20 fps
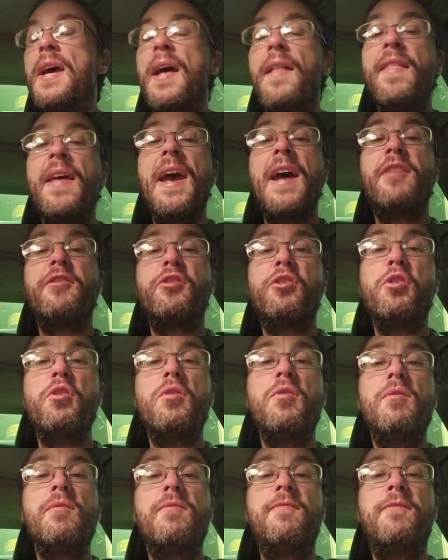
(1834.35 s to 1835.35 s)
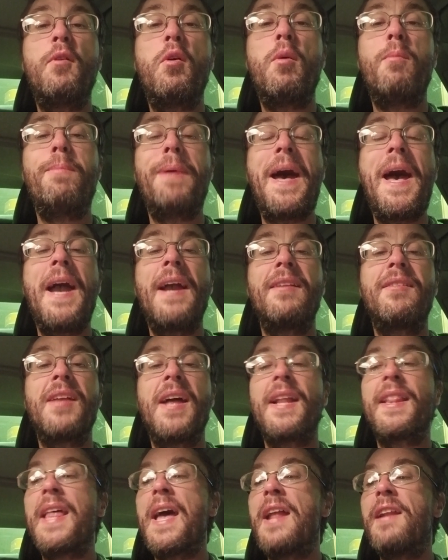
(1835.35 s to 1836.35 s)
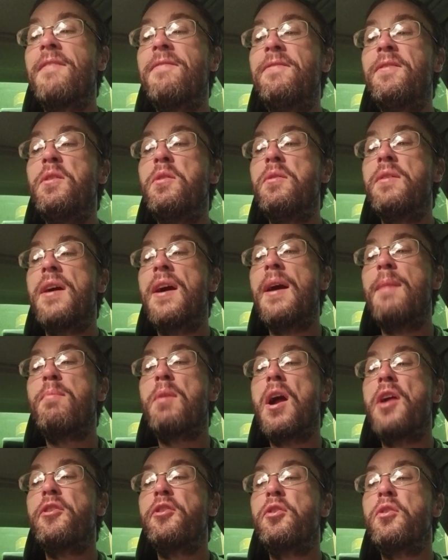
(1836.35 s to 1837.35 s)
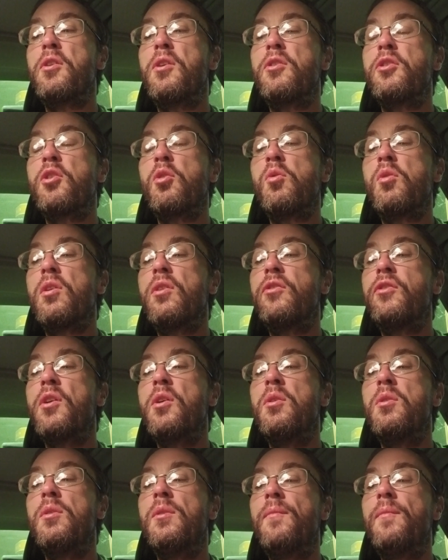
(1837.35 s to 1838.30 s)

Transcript: They had 2 full bags like that of food I brought to her door. So